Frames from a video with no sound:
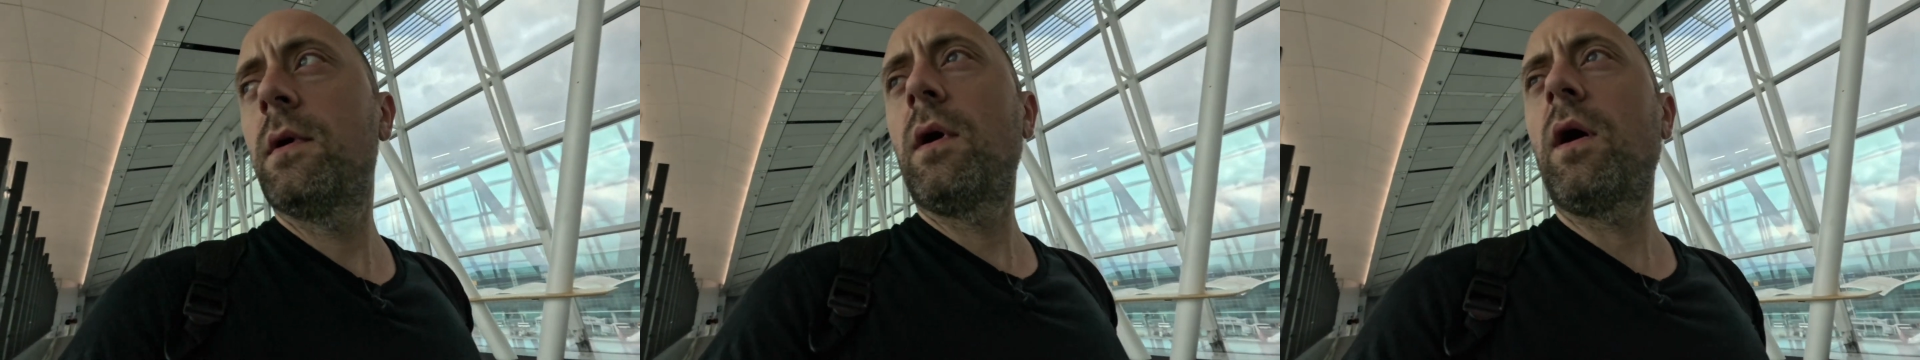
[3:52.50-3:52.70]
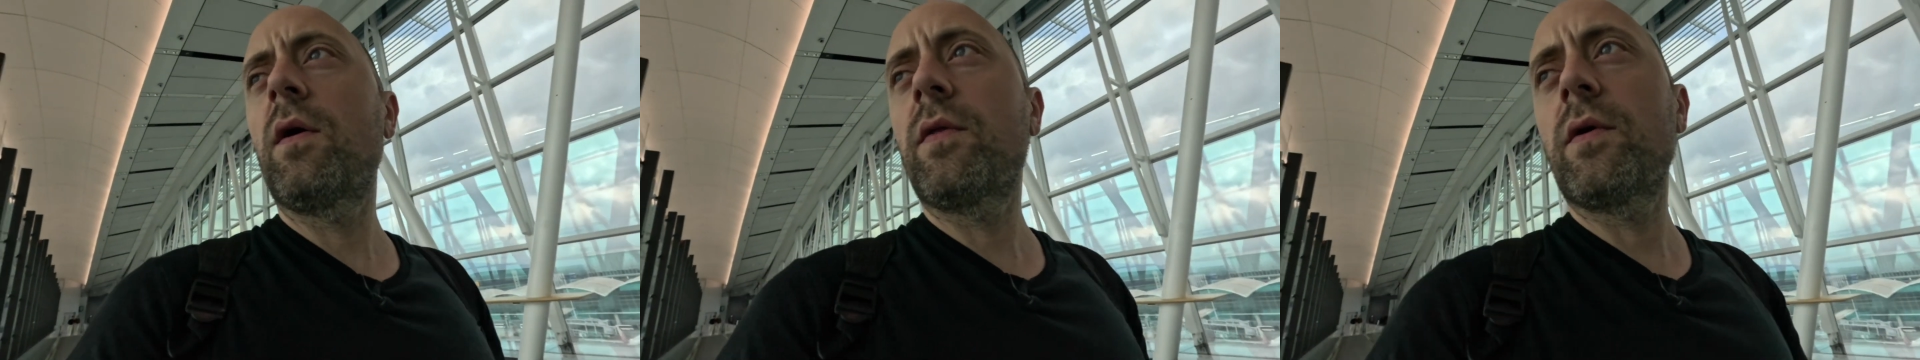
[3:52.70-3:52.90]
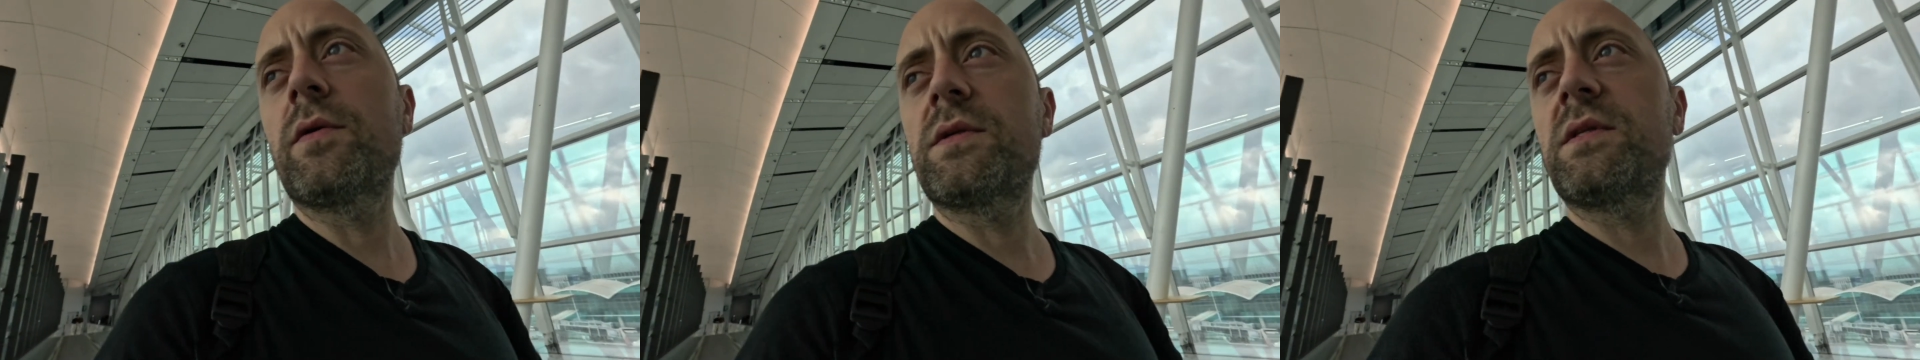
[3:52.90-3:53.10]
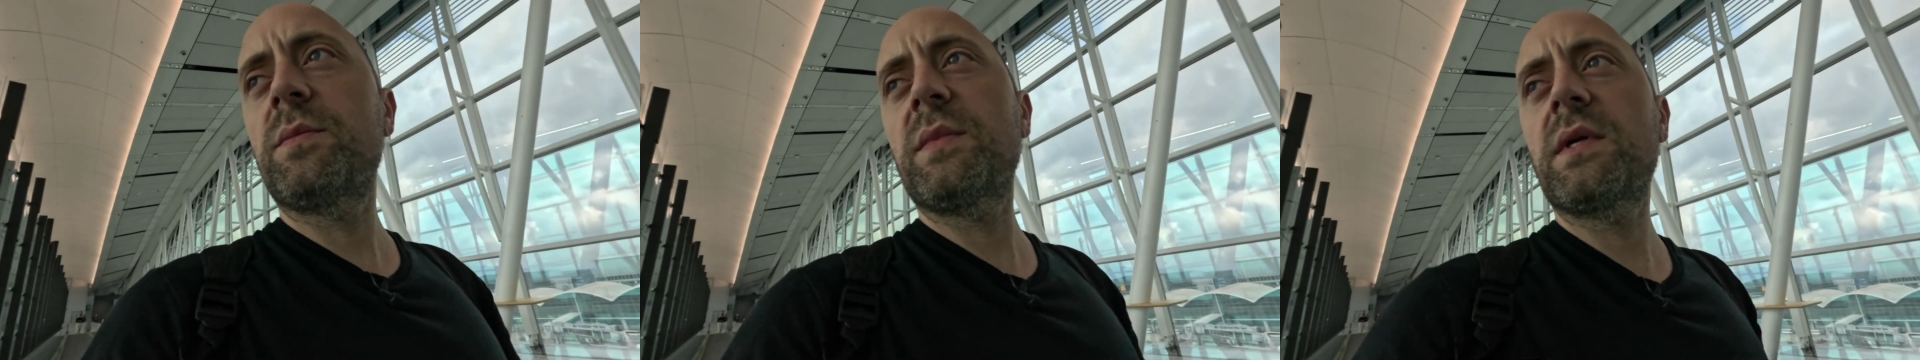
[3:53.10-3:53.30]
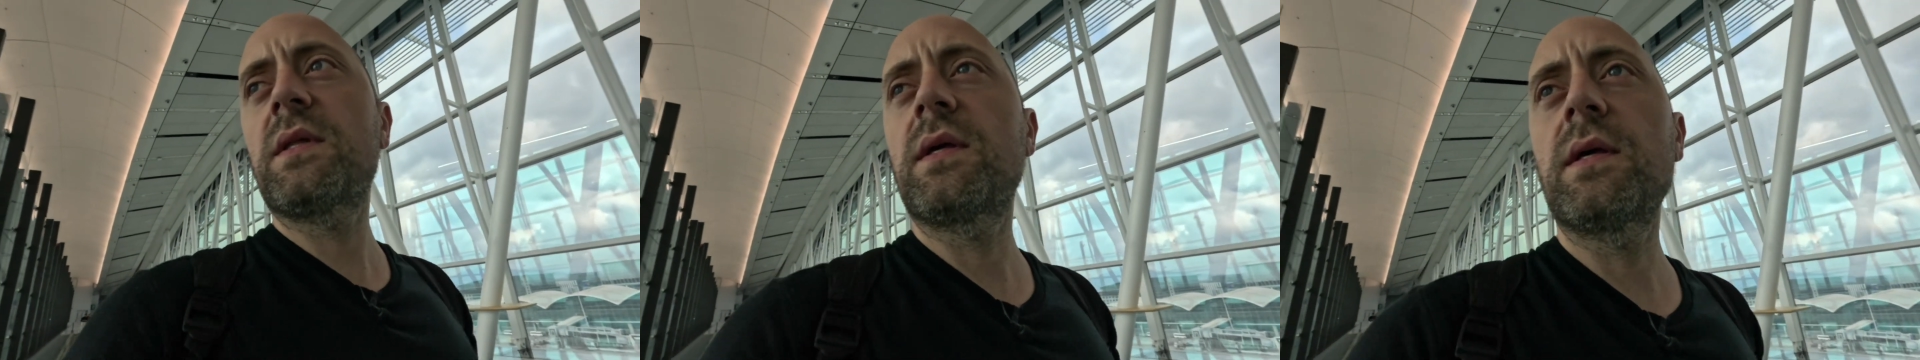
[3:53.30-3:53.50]
although
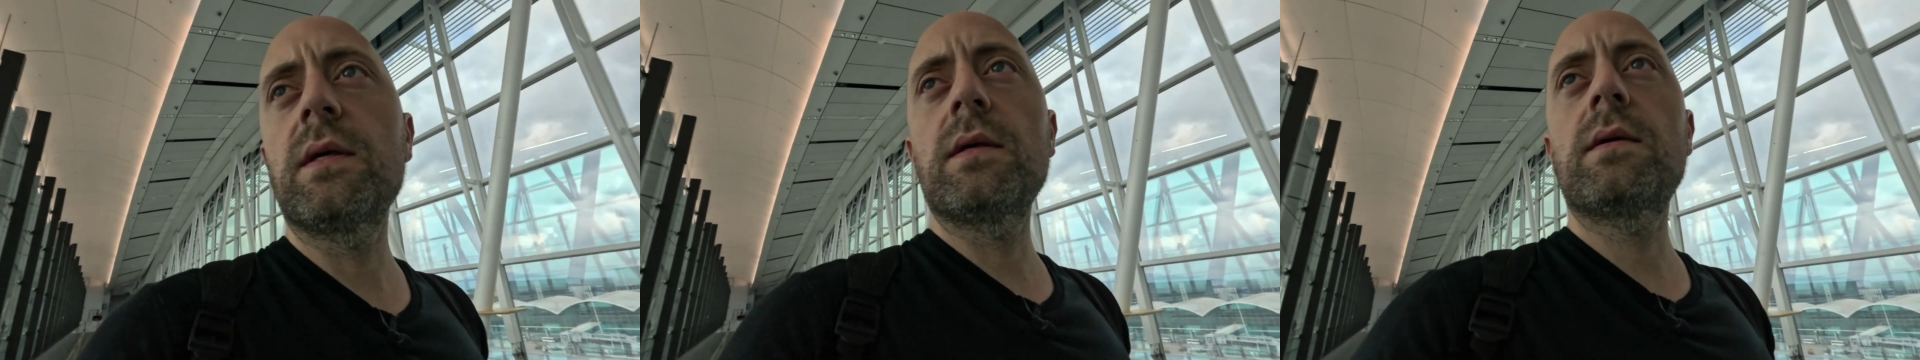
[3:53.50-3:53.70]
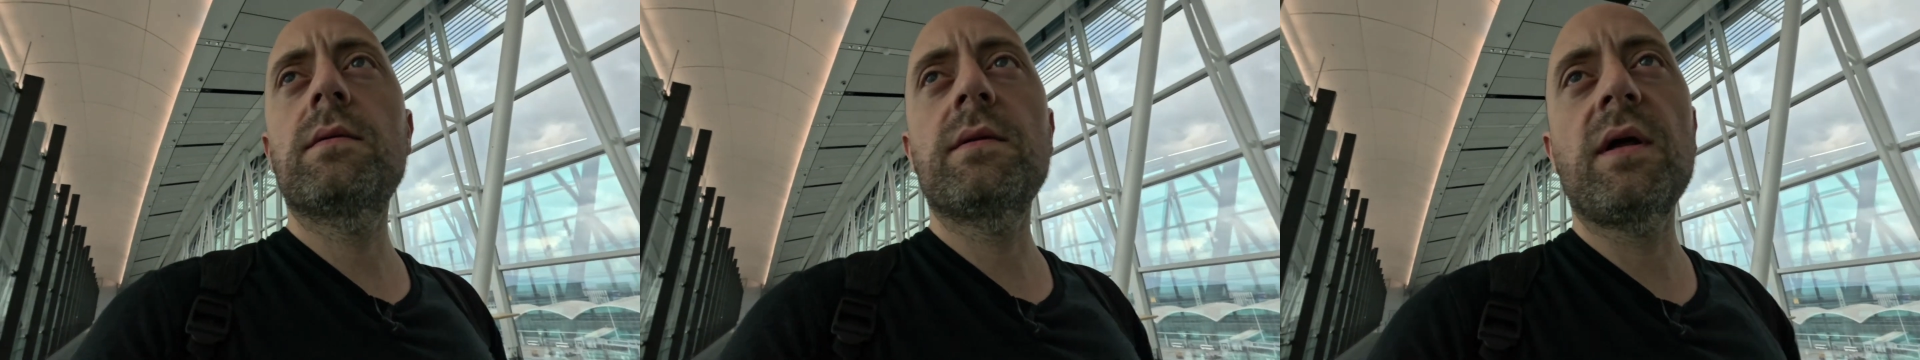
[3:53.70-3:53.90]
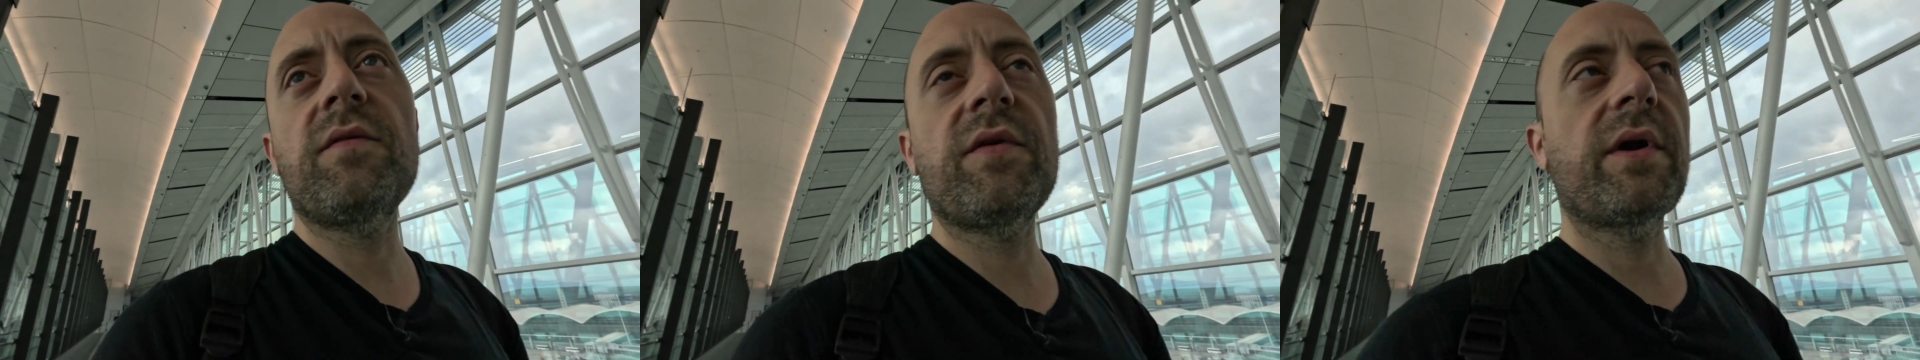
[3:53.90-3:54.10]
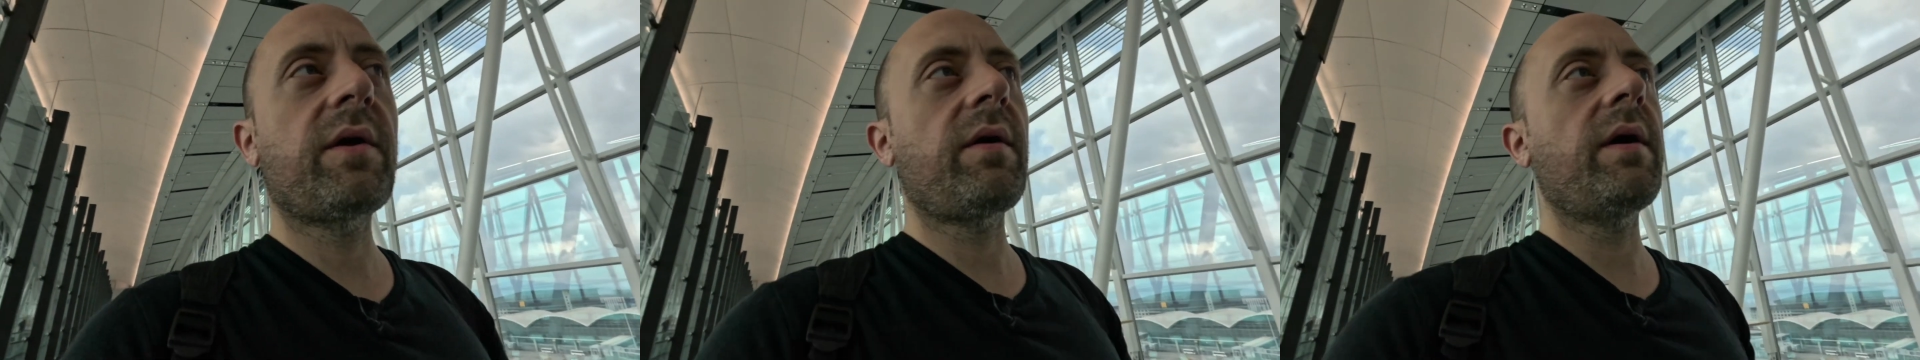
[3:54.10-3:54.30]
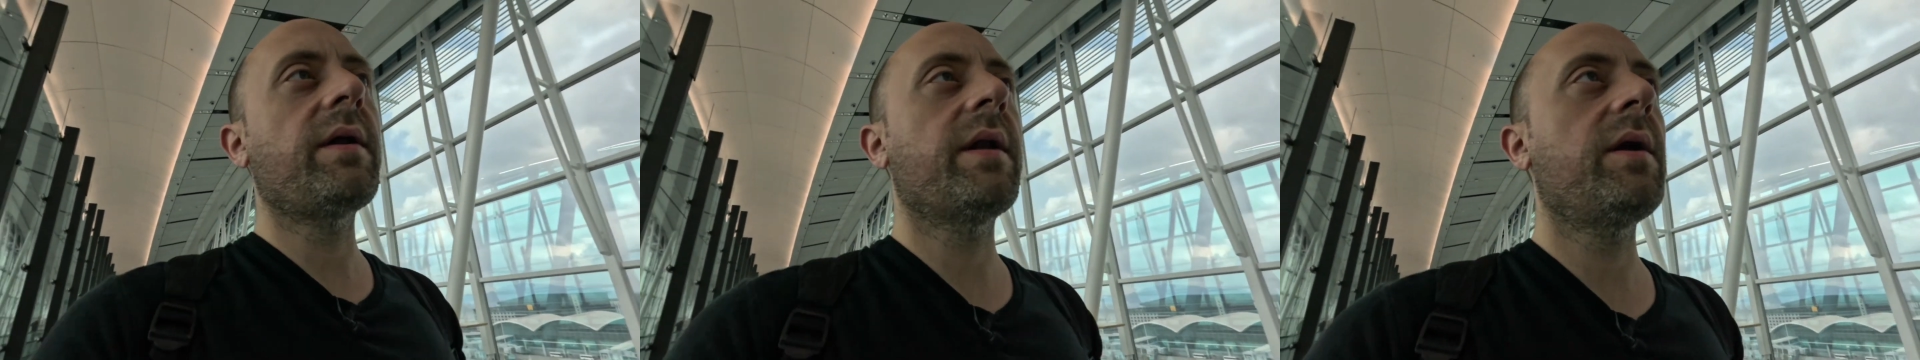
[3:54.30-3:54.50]
seemingly not very
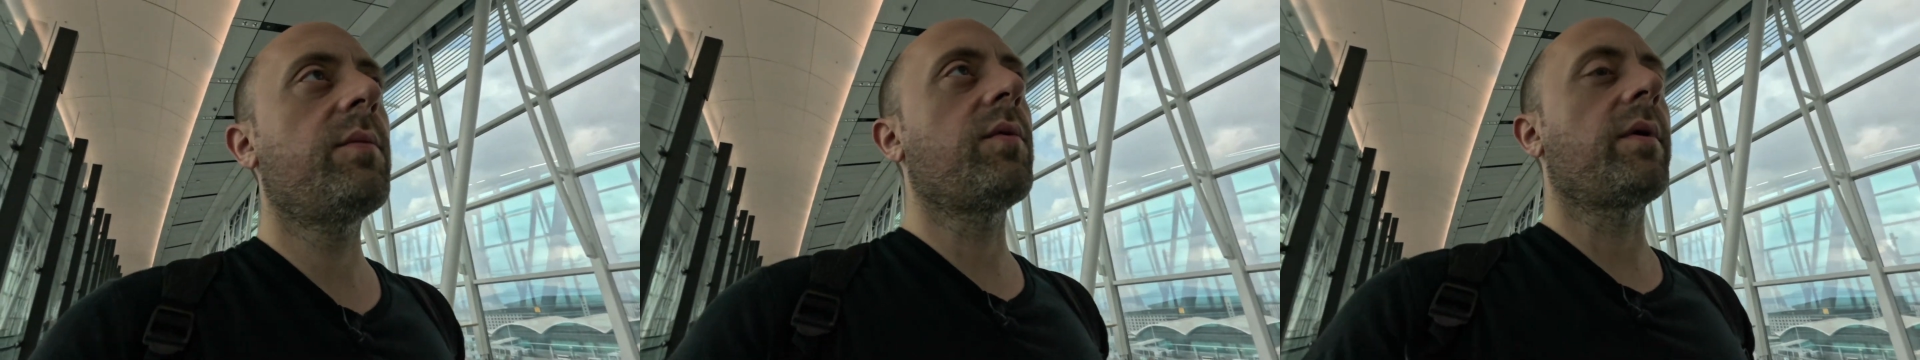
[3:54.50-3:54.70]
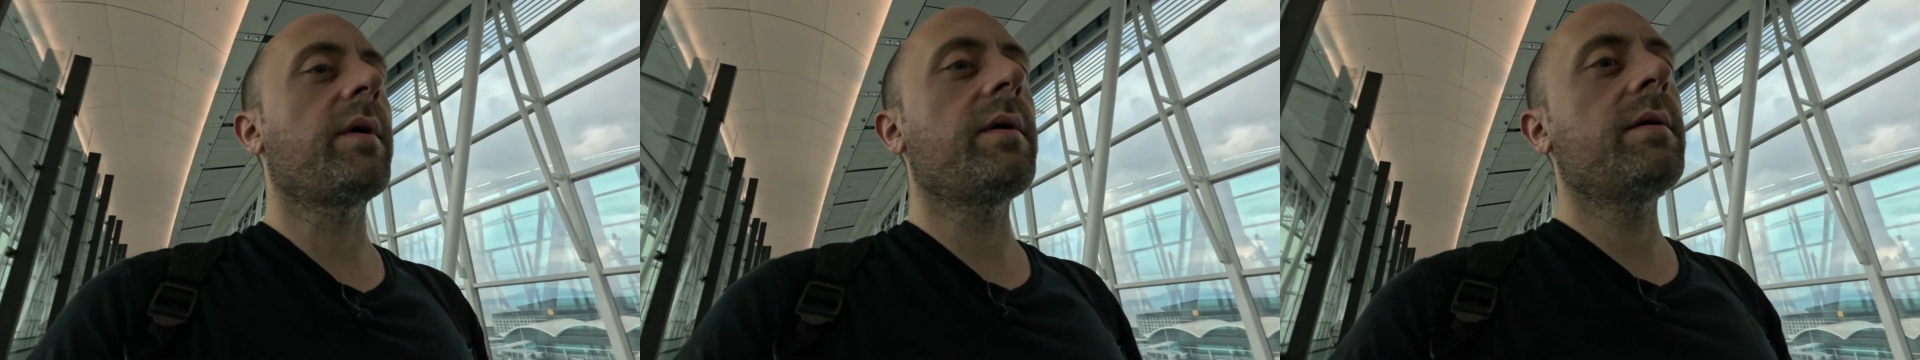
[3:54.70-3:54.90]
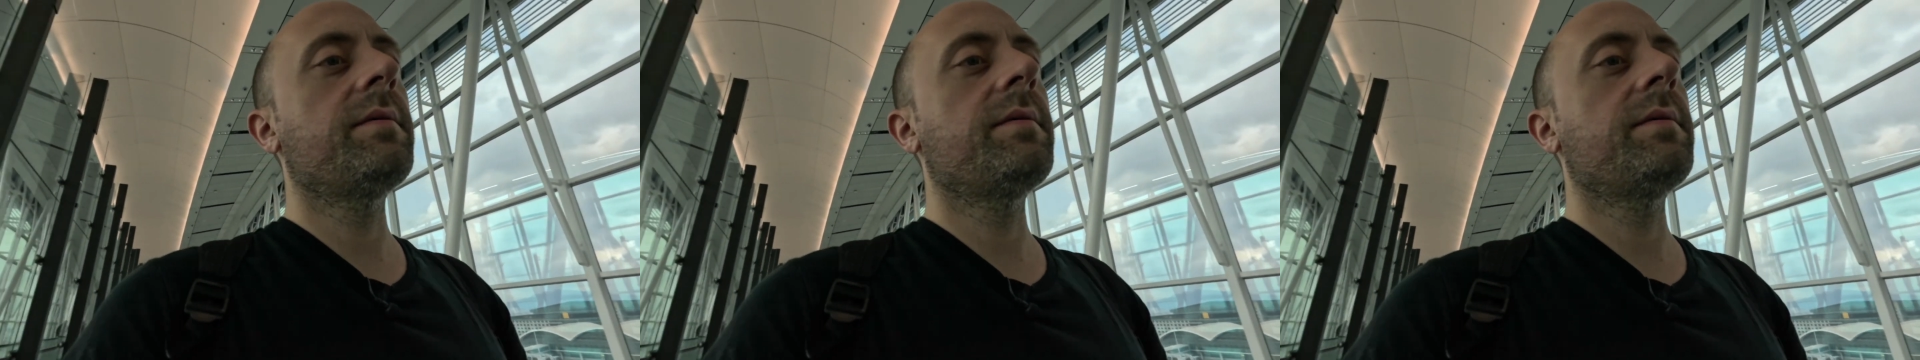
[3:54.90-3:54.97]
crowded airport.